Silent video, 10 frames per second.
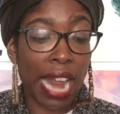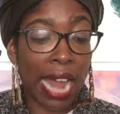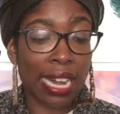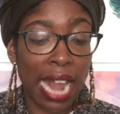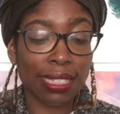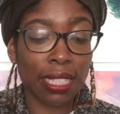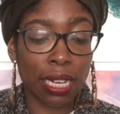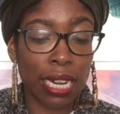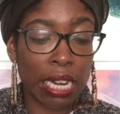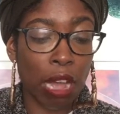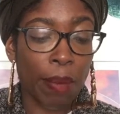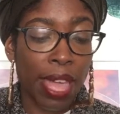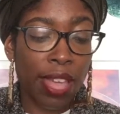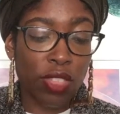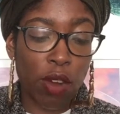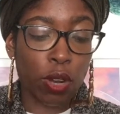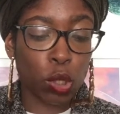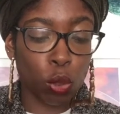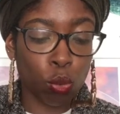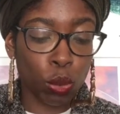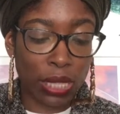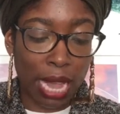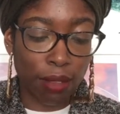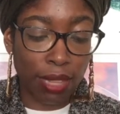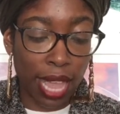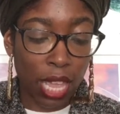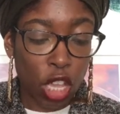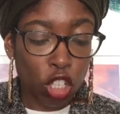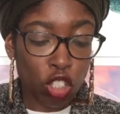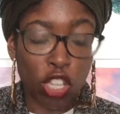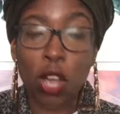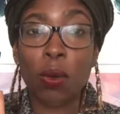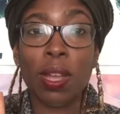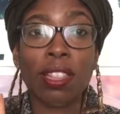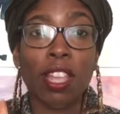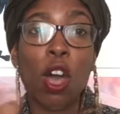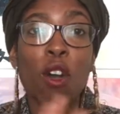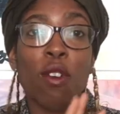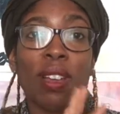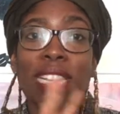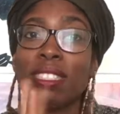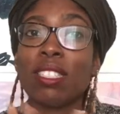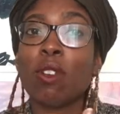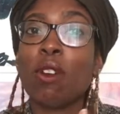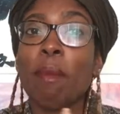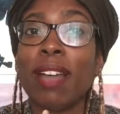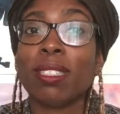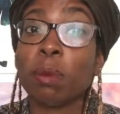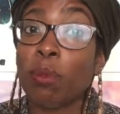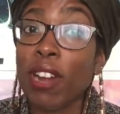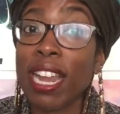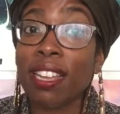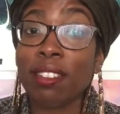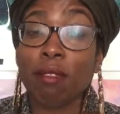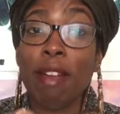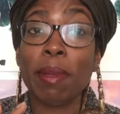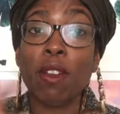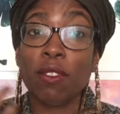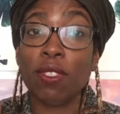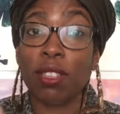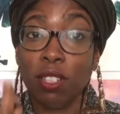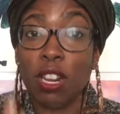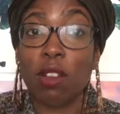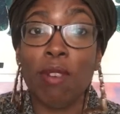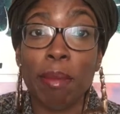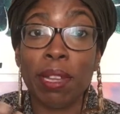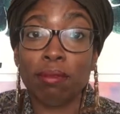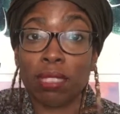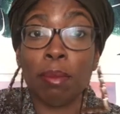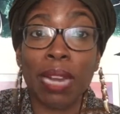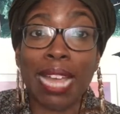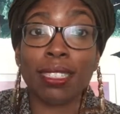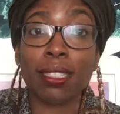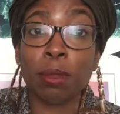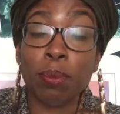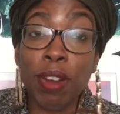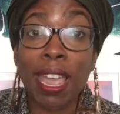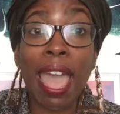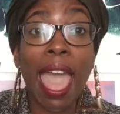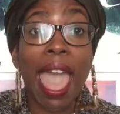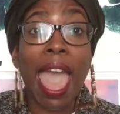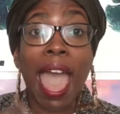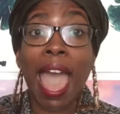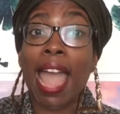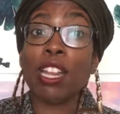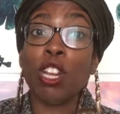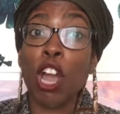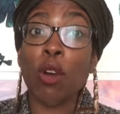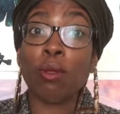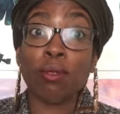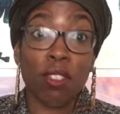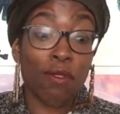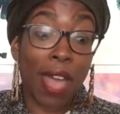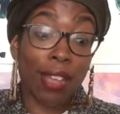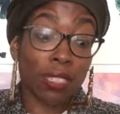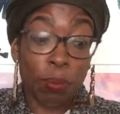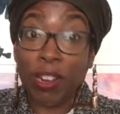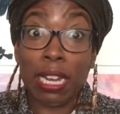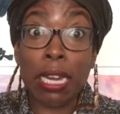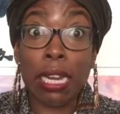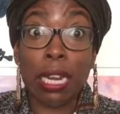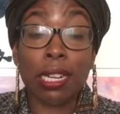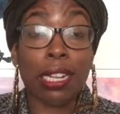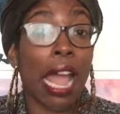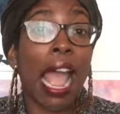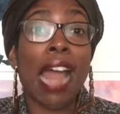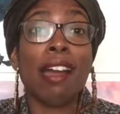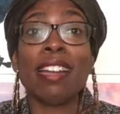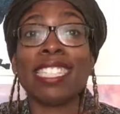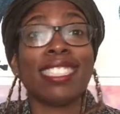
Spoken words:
I'd like to clean up, there are tools down there. So the whole talk about spring, the rabbit of the, you know, rabbit symbolizing spring, and, you know, the fact spring cleaning. Like, I know